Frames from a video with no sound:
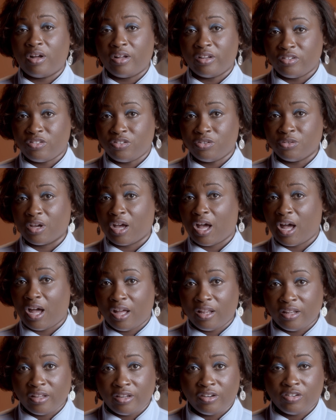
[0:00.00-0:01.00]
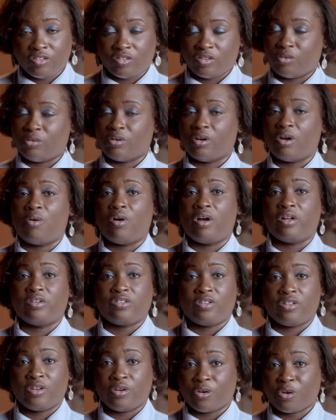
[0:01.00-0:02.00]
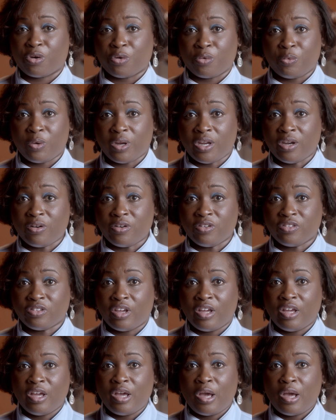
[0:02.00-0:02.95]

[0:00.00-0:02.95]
on to college, they'll go on to their careers